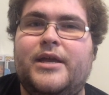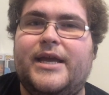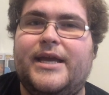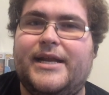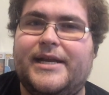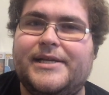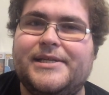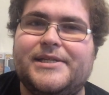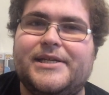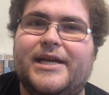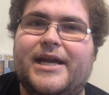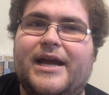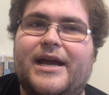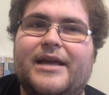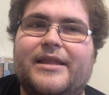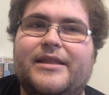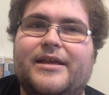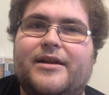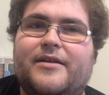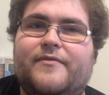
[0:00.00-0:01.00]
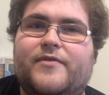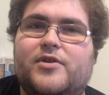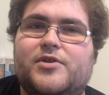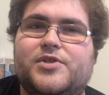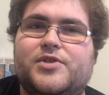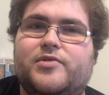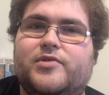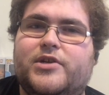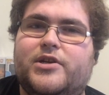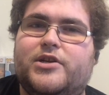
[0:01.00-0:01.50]
it is a guy that I've
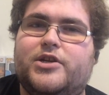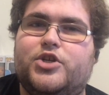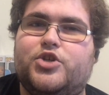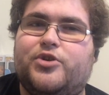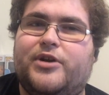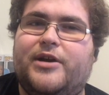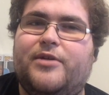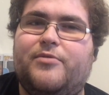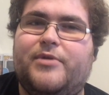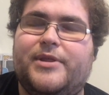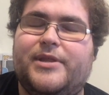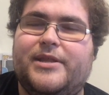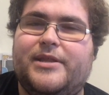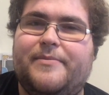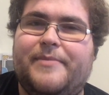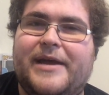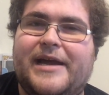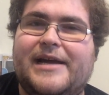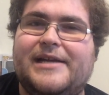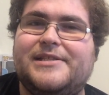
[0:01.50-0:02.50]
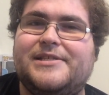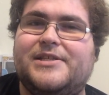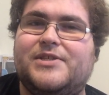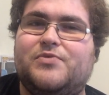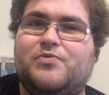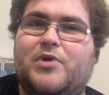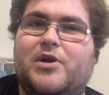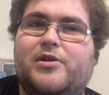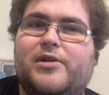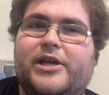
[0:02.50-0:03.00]
also done a trade with in the past
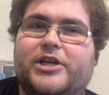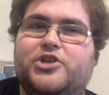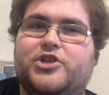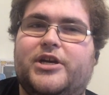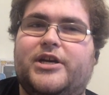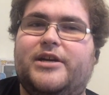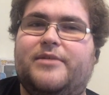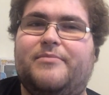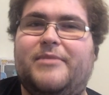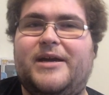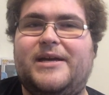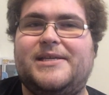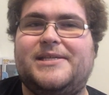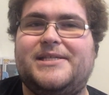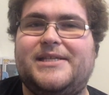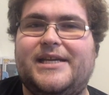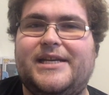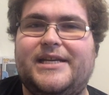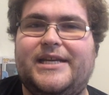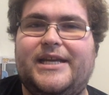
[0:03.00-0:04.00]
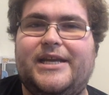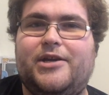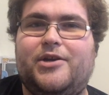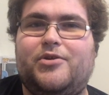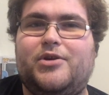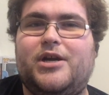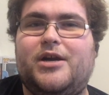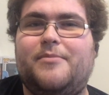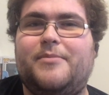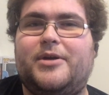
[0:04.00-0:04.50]
as well. I traded my San
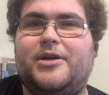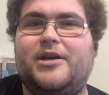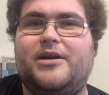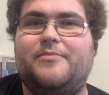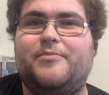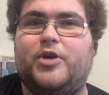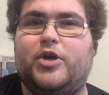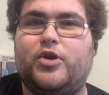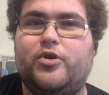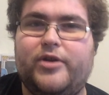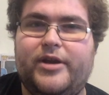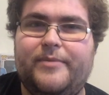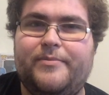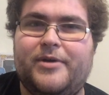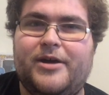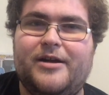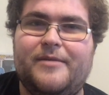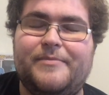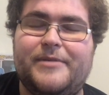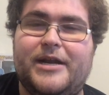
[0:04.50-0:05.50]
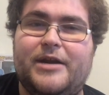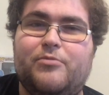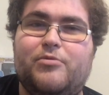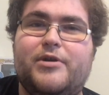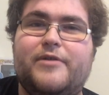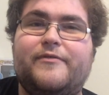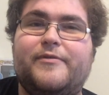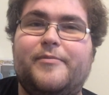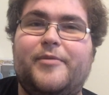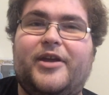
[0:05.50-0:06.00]
Diego Comic-Con McCree pop that I
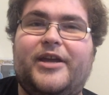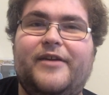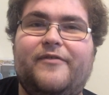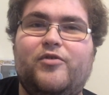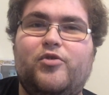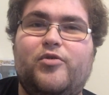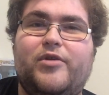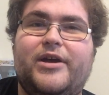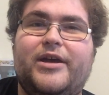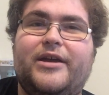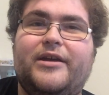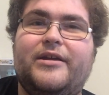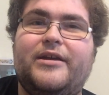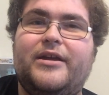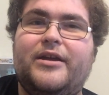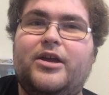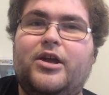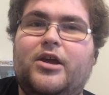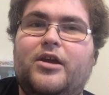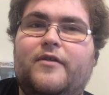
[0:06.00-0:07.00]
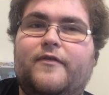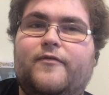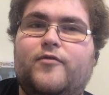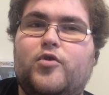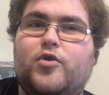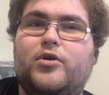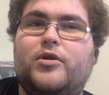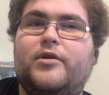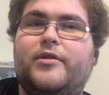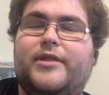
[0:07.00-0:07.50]
won from a giveaway
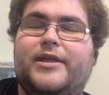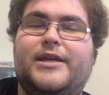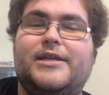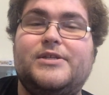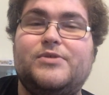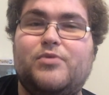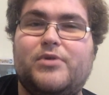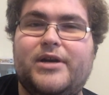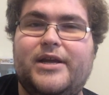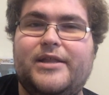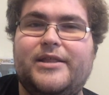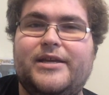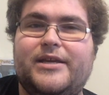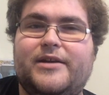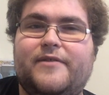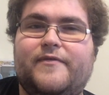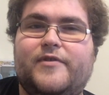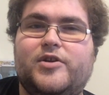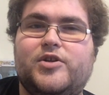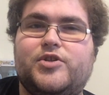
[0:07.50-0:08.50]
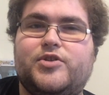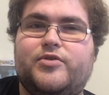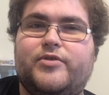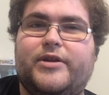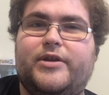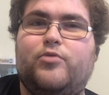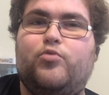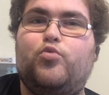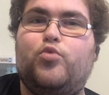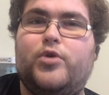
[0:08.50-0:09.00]
for the twentieth
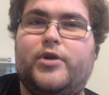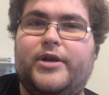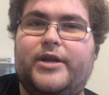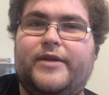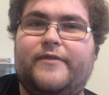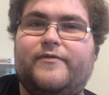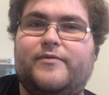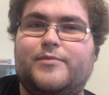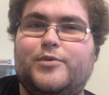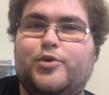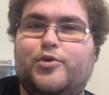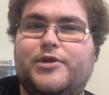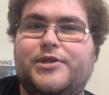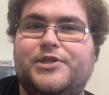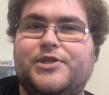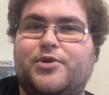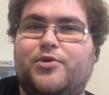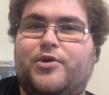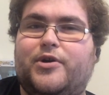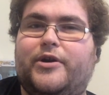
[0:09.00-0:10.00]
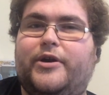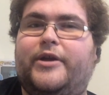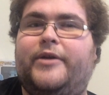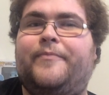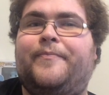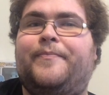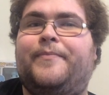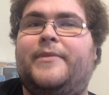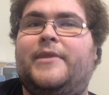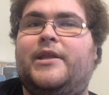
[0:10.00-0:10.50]
anniversary Woody from Toy Story.
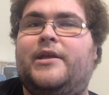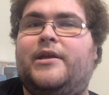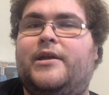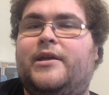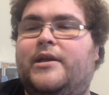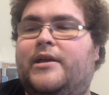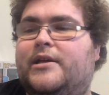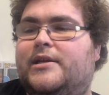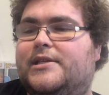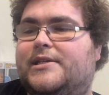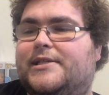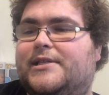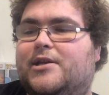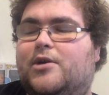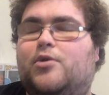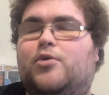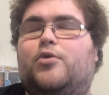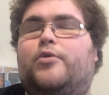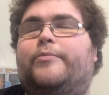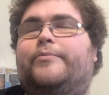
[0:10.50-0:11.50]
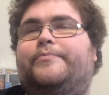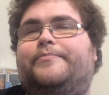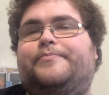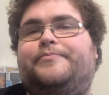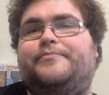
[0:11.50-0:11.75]
So